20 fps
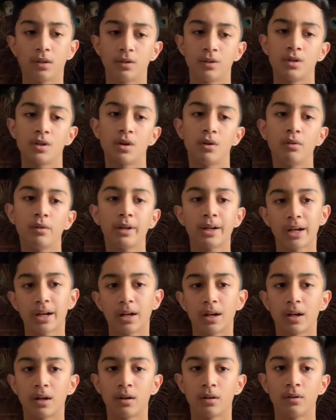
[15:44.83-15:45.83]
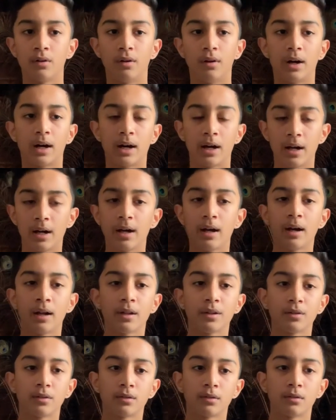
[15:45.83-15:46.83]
yoga or art